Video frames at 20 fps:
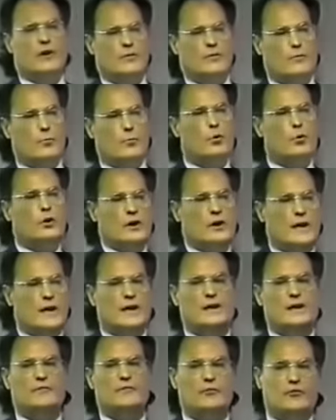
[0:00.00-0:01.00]
Morane
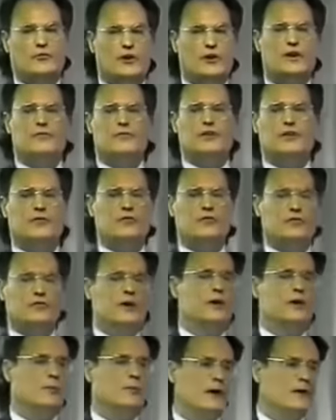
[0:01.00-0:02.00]
and Phaseas, have said
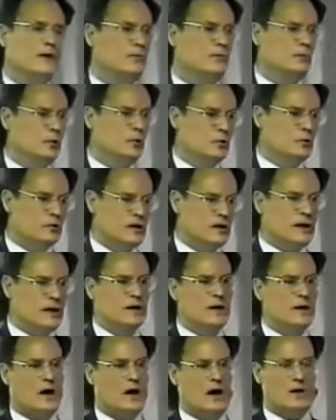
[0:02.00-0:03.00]
about the moon. And
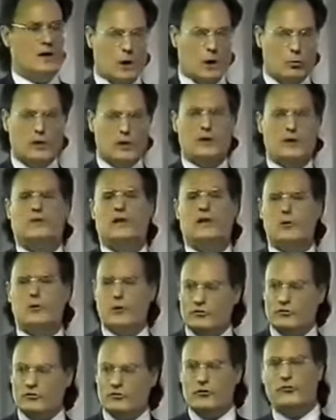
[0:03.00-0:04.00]
I want to take
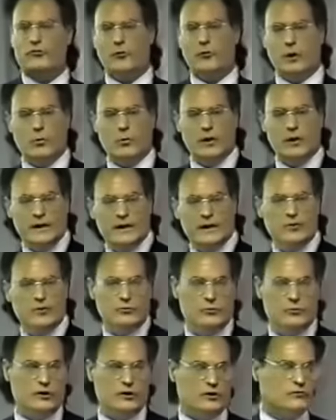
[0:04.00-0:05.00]
questions, so I want to get
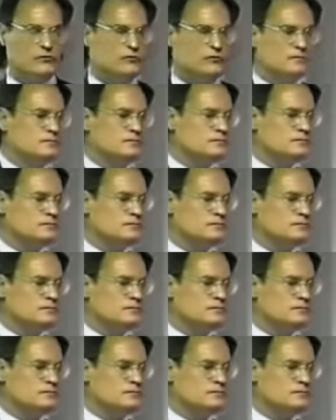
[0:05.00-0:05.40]
through this.